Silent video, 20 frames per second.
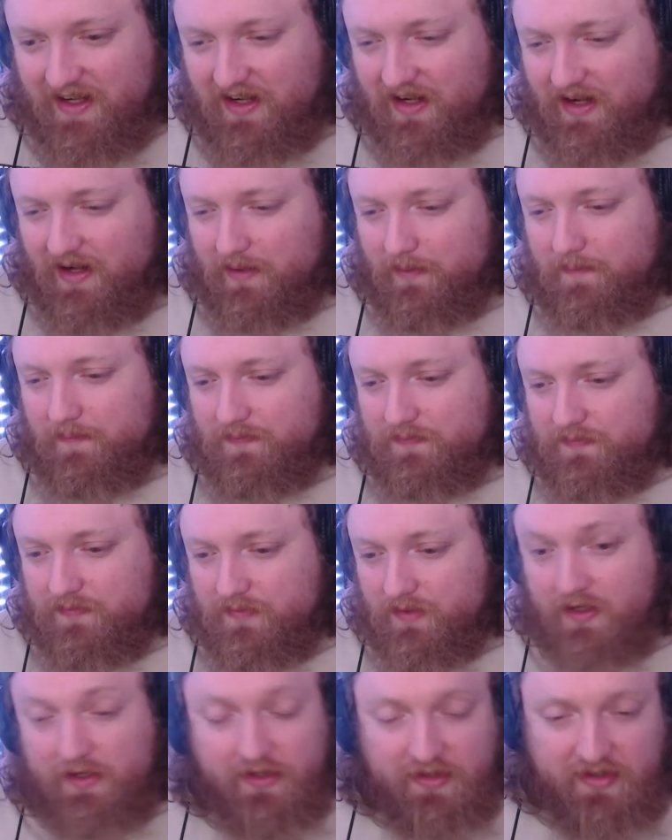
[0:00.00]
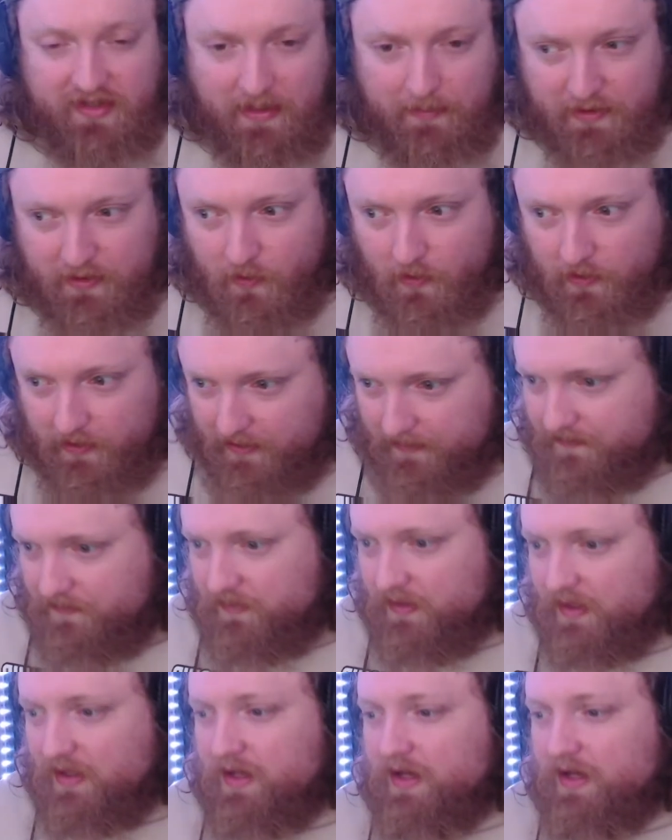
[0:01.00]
um, a good demogorgon.